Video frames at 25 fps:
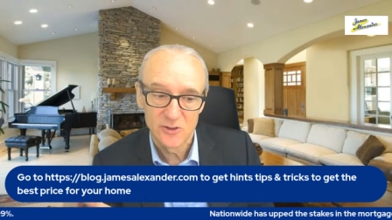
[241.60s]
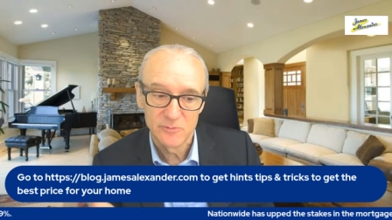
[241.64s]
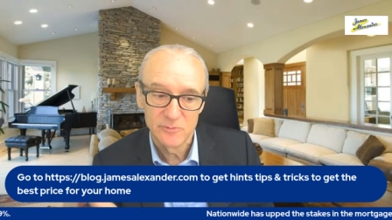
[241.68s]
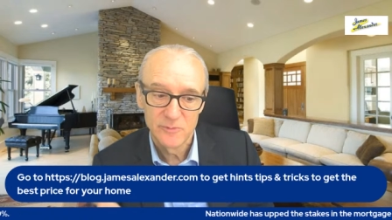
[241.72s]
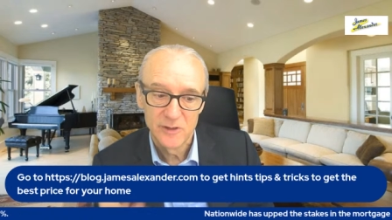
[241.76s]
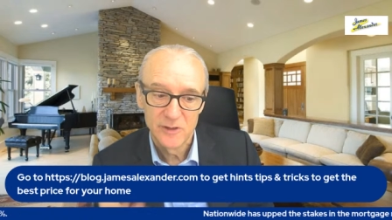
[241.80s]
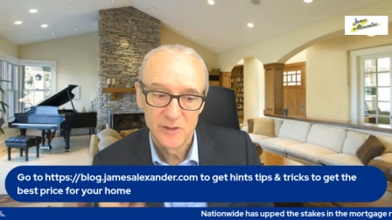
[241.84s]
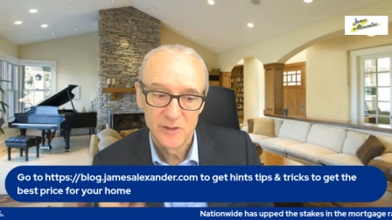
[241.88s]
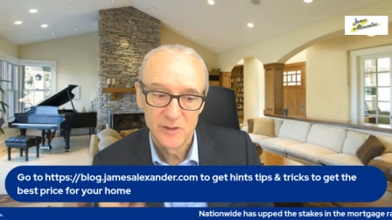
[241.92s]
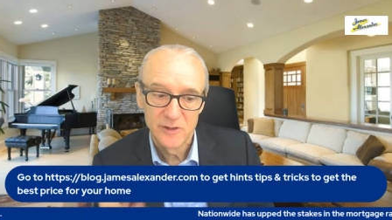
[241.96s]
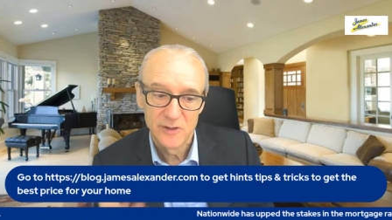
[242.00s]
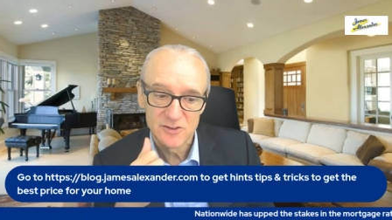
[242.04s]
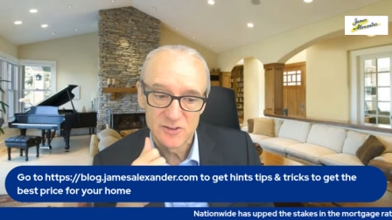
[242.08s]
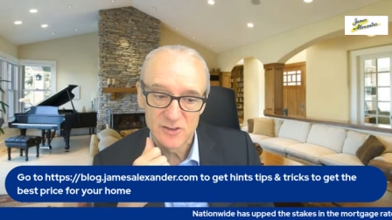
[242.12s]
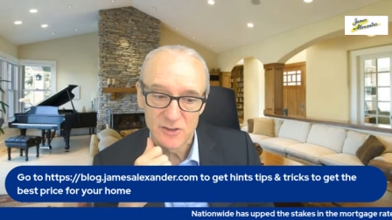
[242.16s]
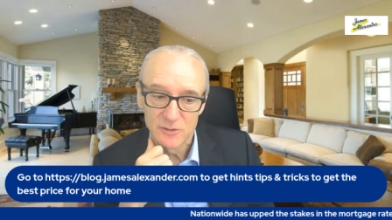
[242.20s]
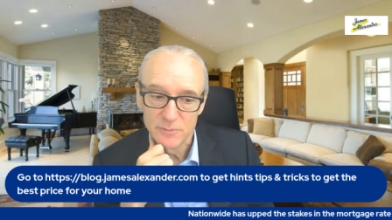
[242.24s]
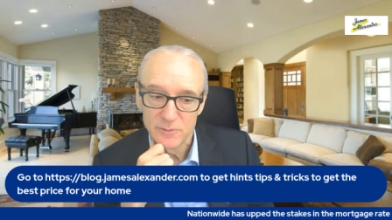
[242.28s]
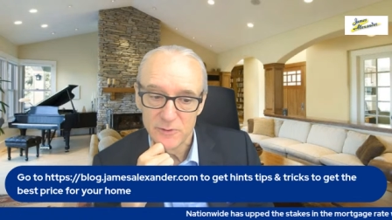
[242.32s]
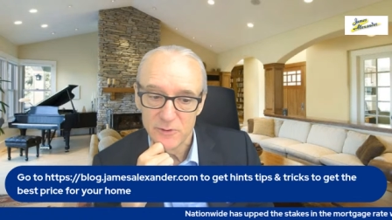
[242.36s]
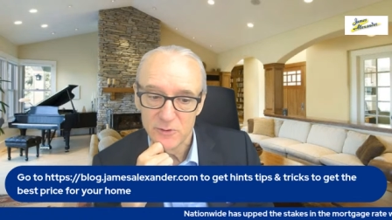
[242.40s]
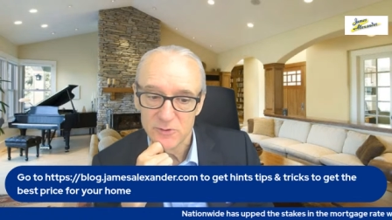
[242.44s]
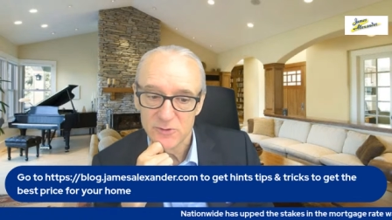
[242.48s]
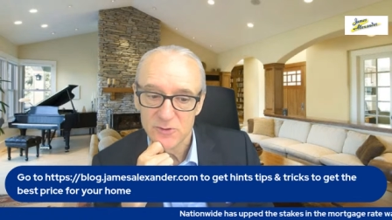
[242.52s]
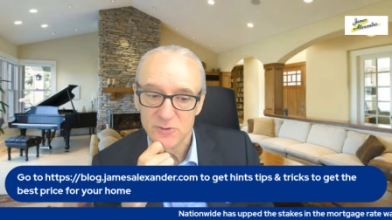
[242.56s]
Just go
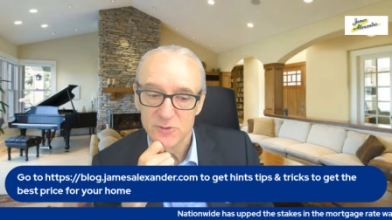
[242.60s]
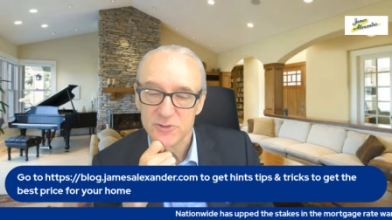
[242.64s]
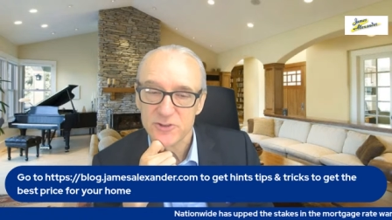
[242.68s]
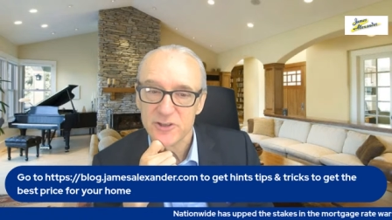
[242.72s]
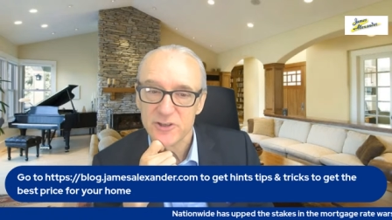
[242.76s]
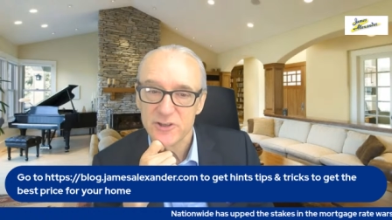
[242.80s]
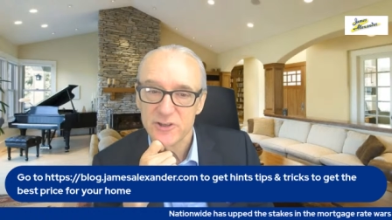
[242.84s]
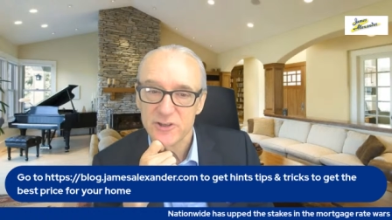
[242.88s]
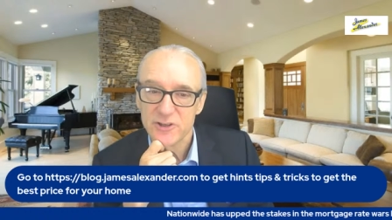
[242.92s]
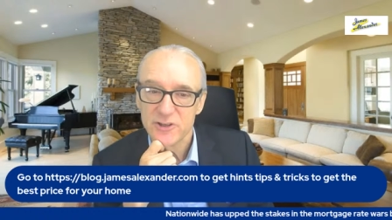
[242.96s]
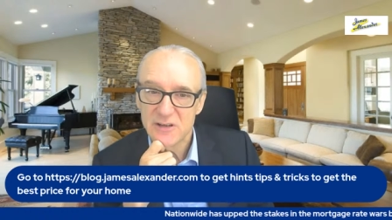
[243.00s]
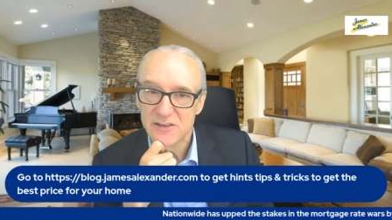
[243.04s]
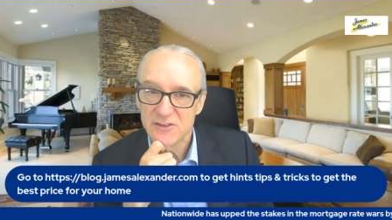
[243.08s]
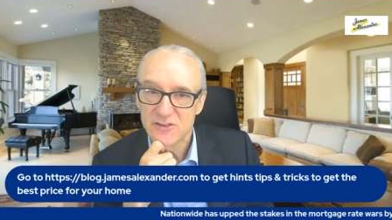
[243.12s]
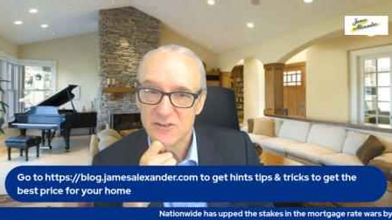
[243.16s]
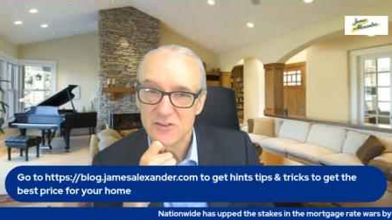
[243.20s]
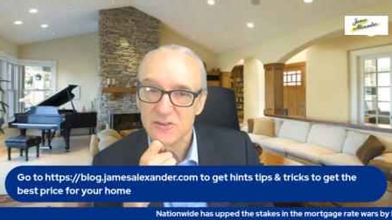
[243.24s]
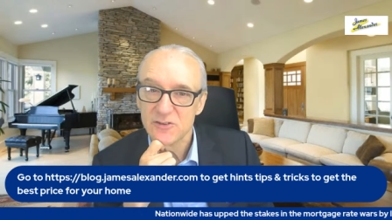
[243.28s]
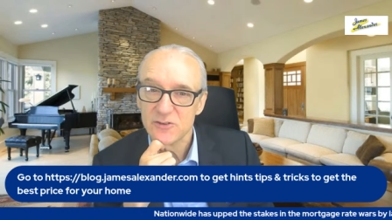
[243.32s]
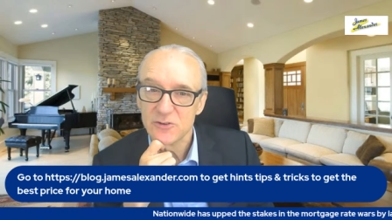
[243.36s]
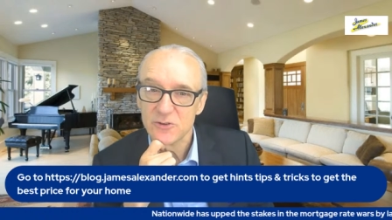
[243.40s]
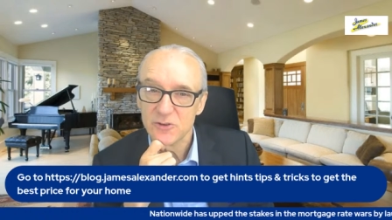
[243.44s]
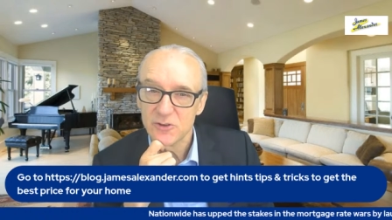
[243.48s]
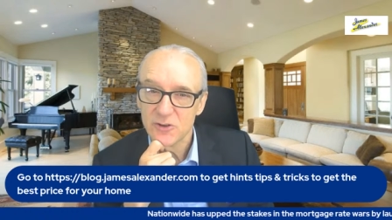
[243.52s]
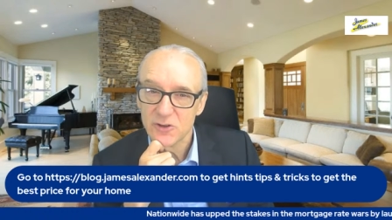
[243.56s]

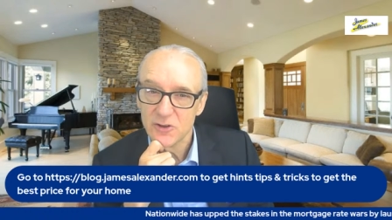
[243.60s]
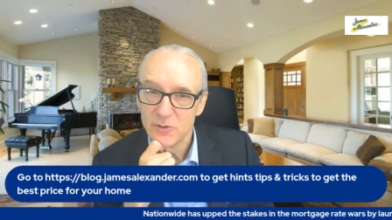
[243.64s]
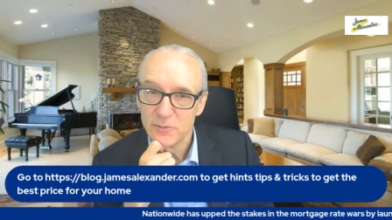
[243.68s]
blog.jamesalexander.com.